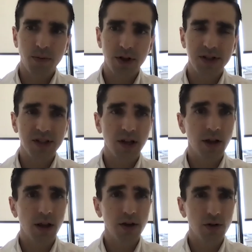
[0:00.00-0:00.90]
this is
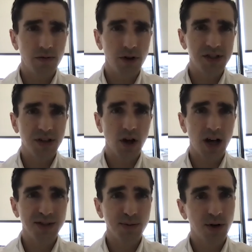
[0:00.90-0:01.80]
another university
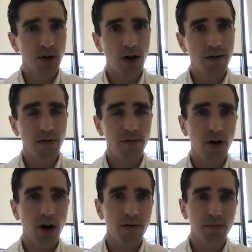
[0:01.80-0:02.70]
hospital not
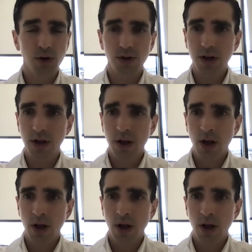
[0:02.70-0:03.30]
far from Munich,